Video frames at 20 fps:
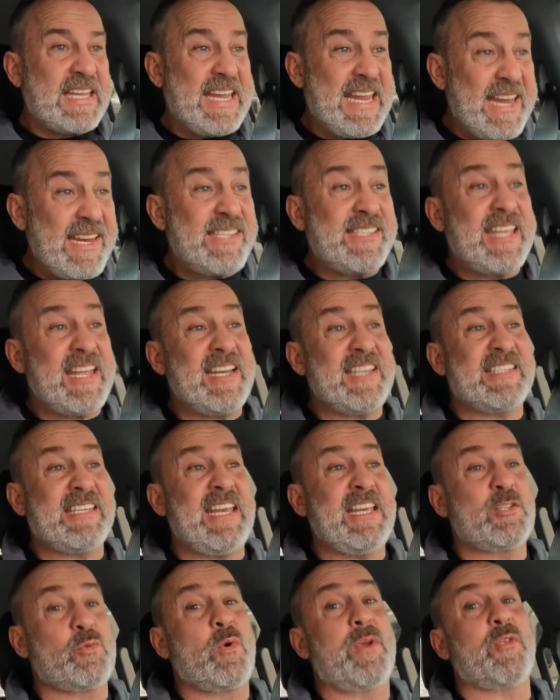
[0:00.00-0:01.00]
East
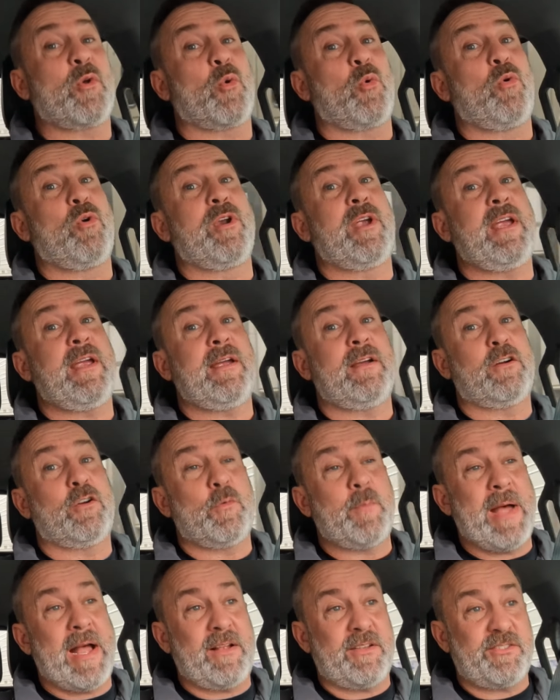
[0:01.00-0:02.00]
Tennessee is where the
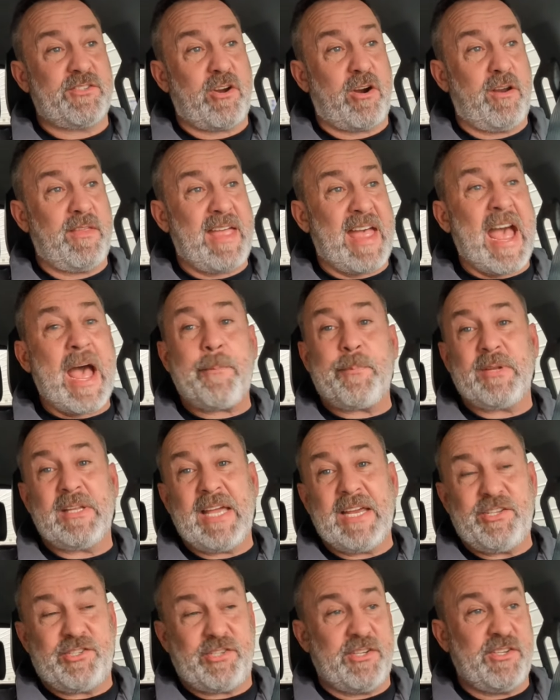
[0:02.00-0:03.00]
real mountains are, the
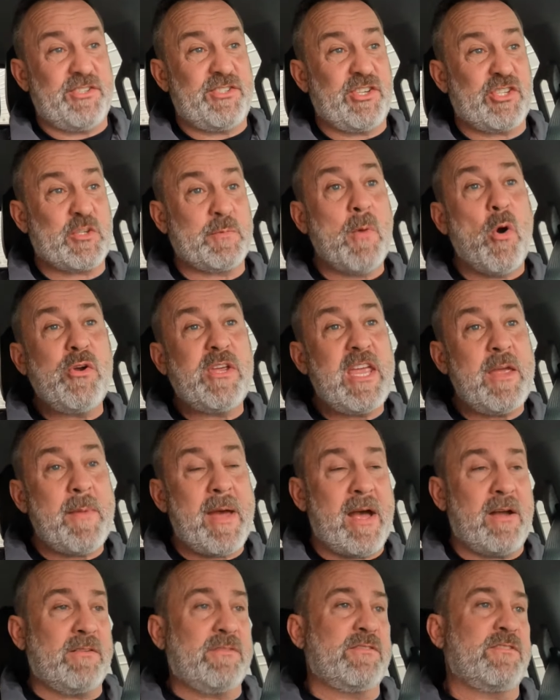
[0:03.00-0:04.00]
Appalachians, the Smoky
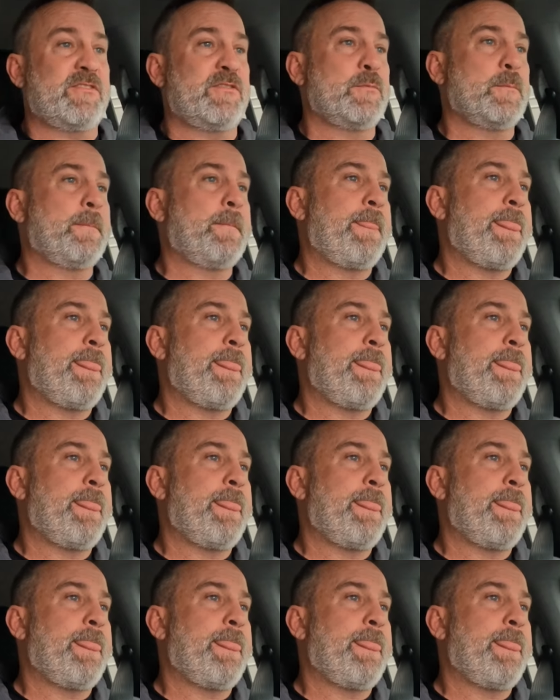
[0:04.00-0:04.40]
Mountains.